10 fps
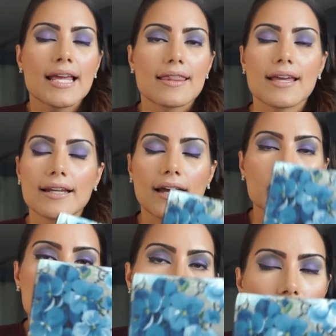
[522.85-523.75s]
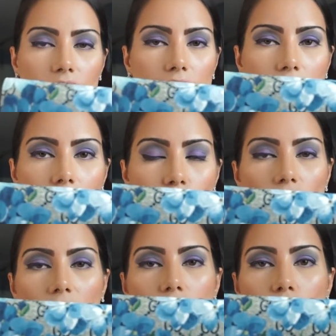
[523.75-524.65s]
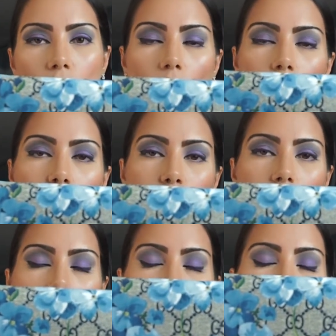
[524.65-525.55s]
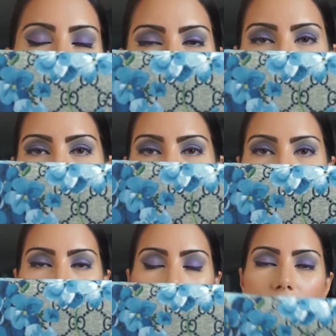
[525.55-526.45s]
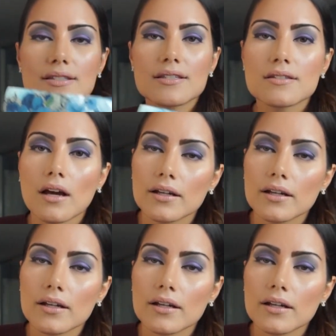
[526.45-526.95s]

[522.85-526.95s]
then I would definitely suggest to go with the Gucci, because this